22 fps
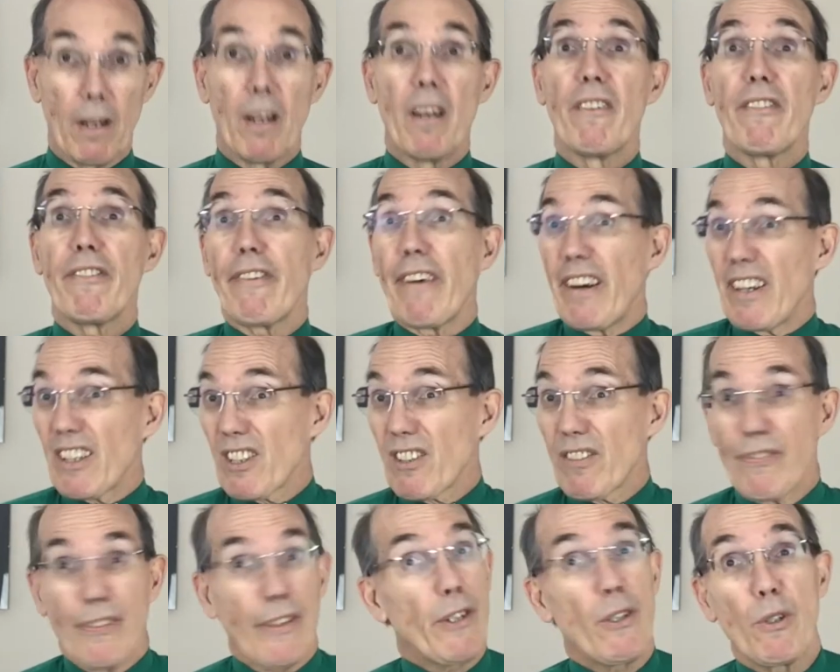
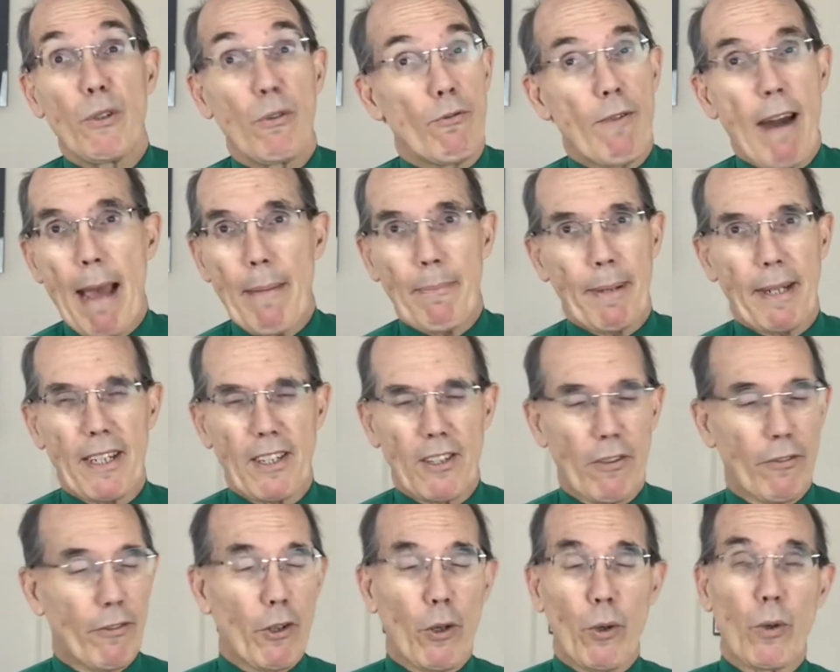Fast food wrappings,
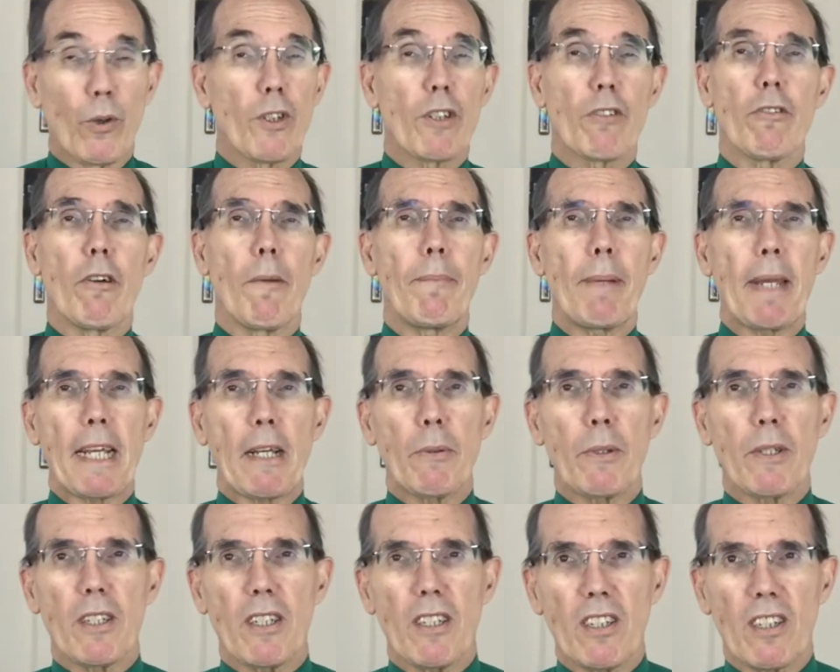of course, are
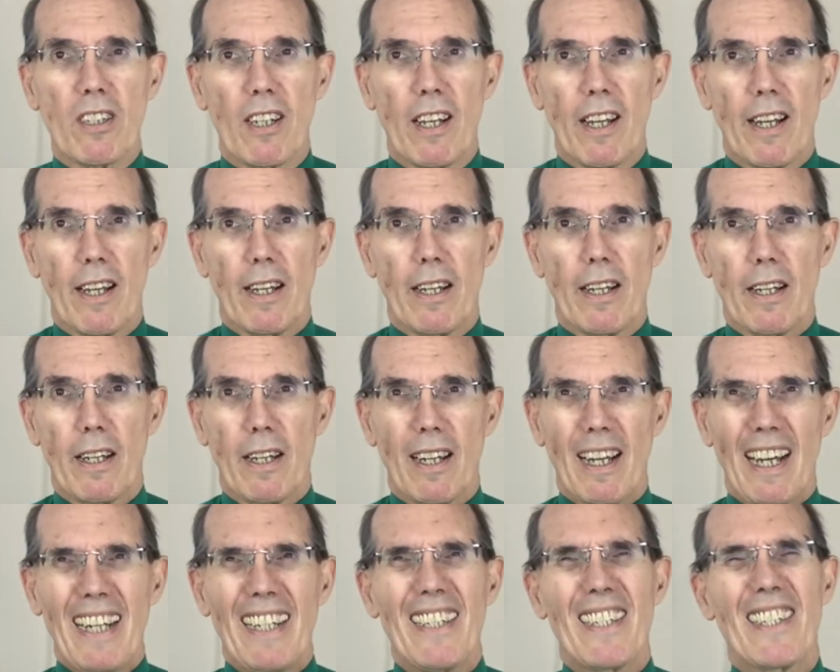ubiquitous,
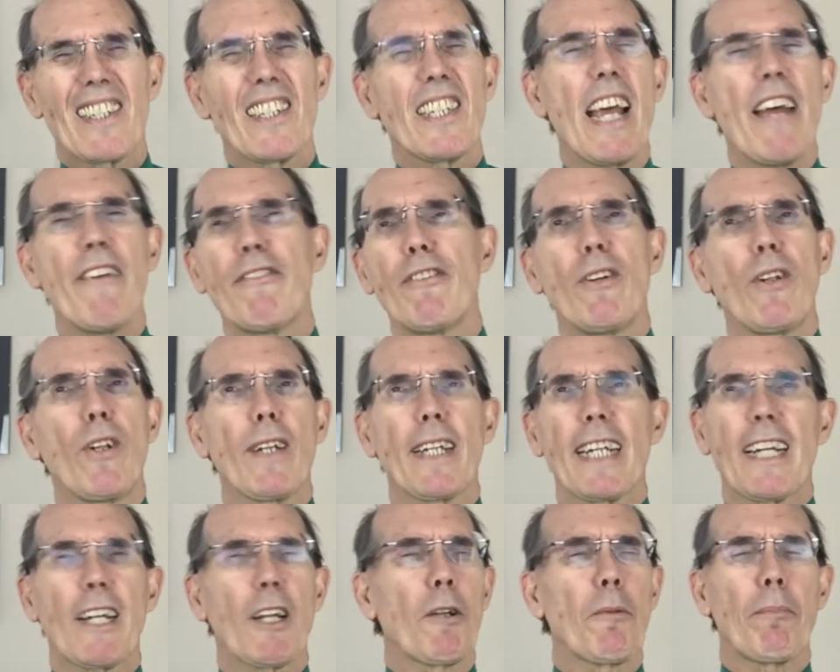and several
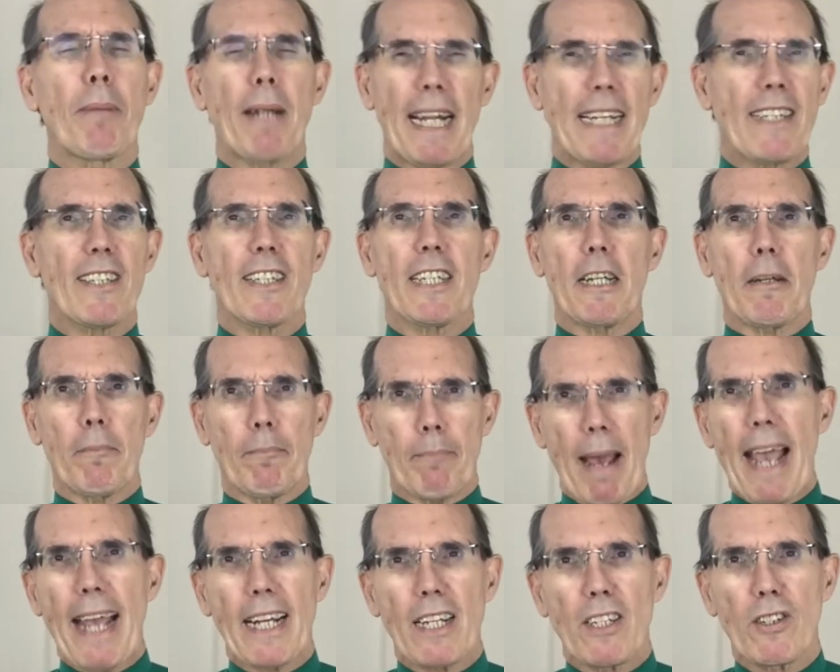little plastic
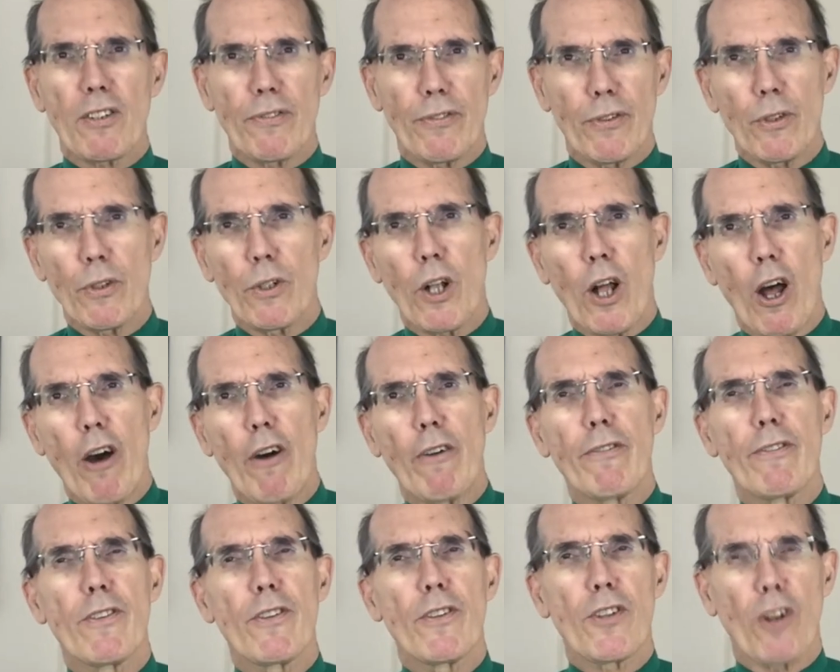bags full
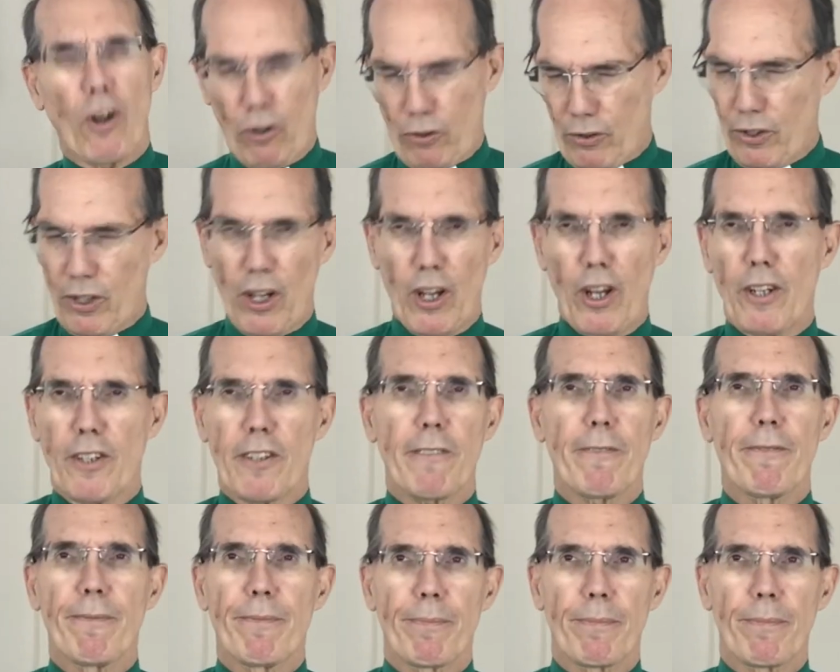of dog dirt.